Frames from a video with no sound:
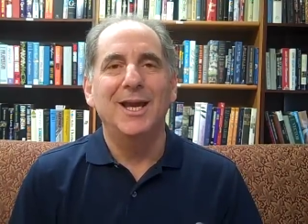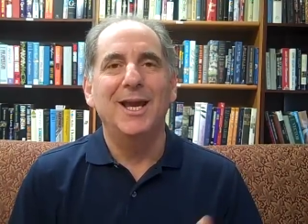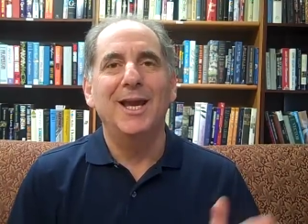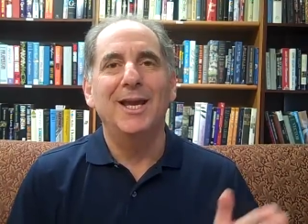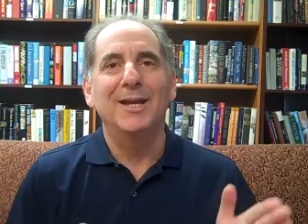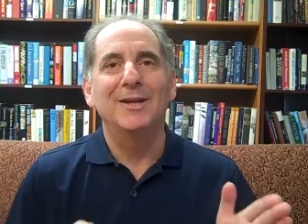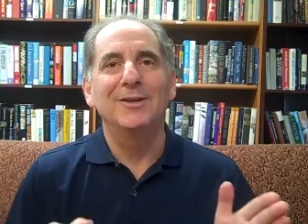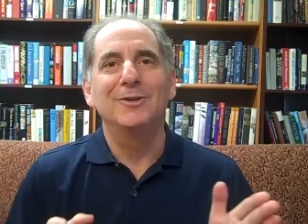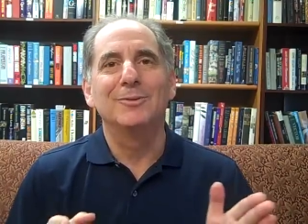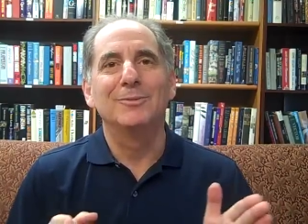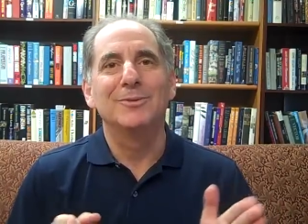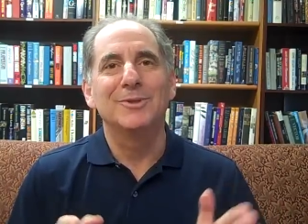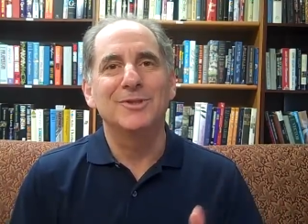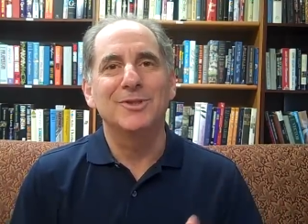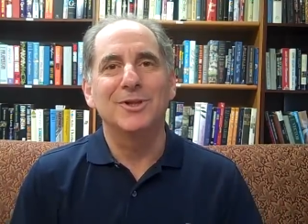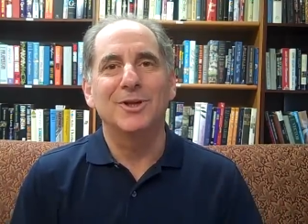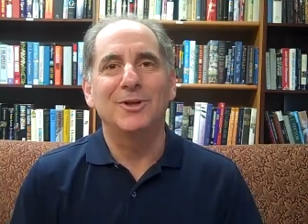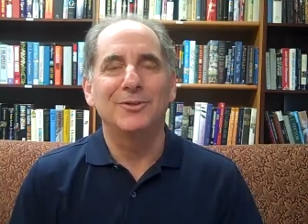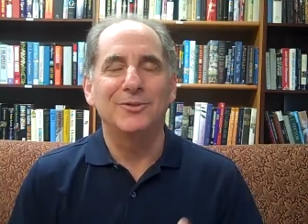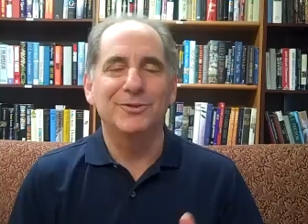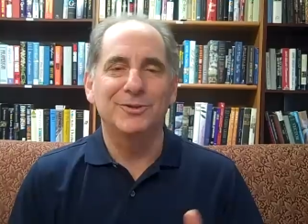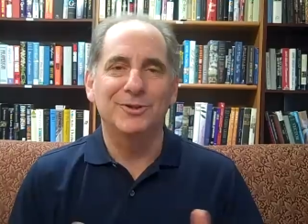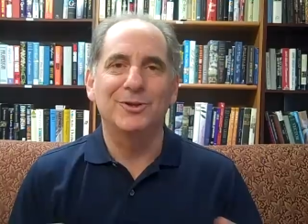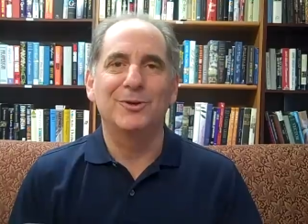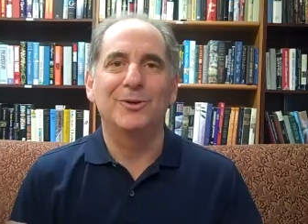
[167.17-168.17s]
and your
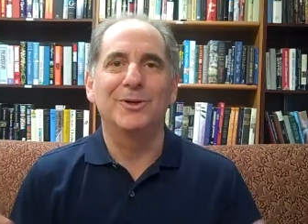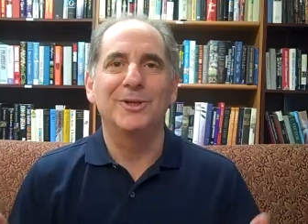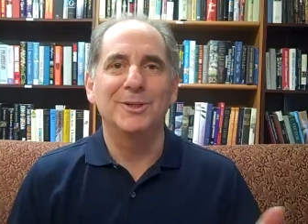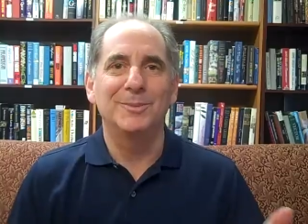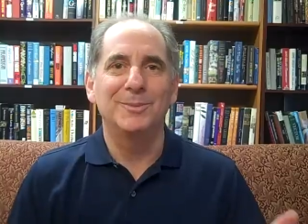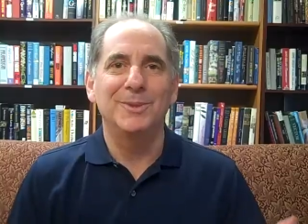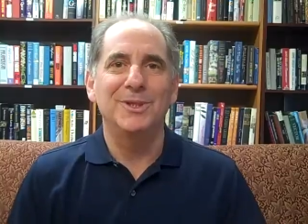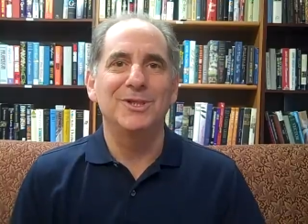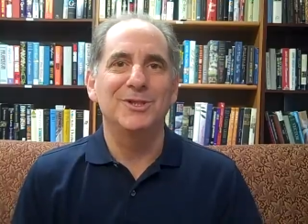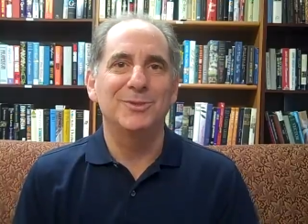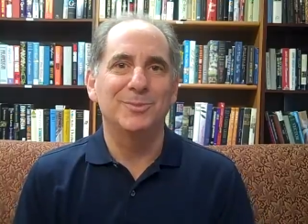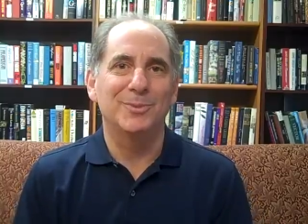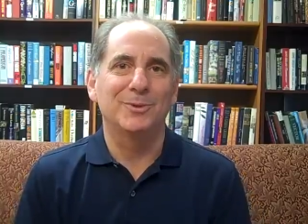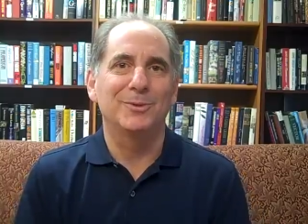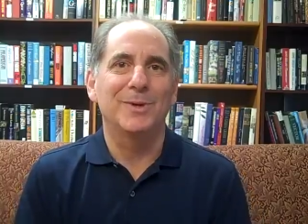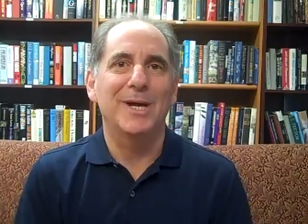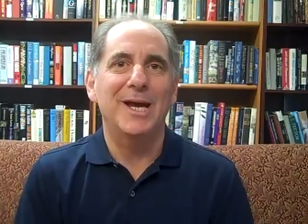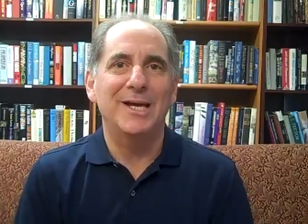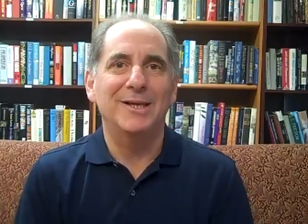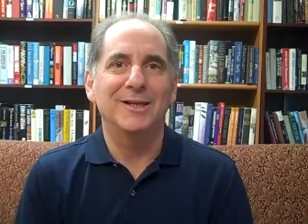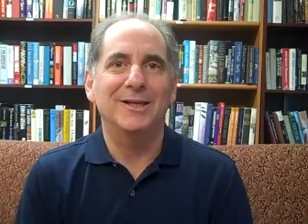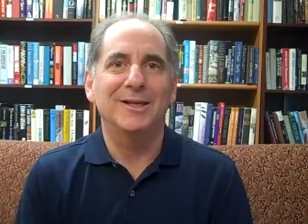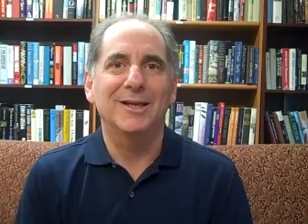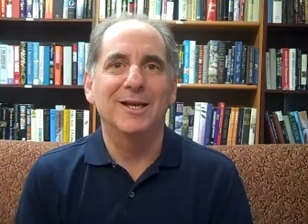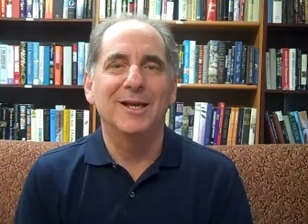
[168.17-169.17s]
results are going to be
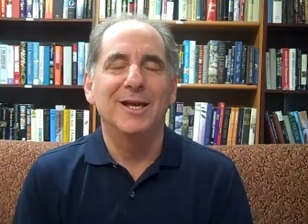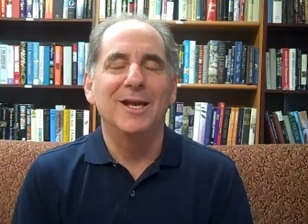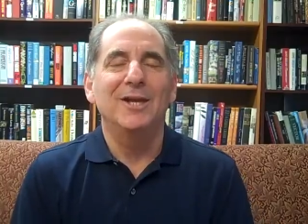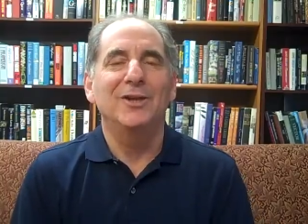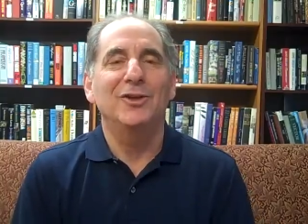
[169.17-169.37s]
sporadic.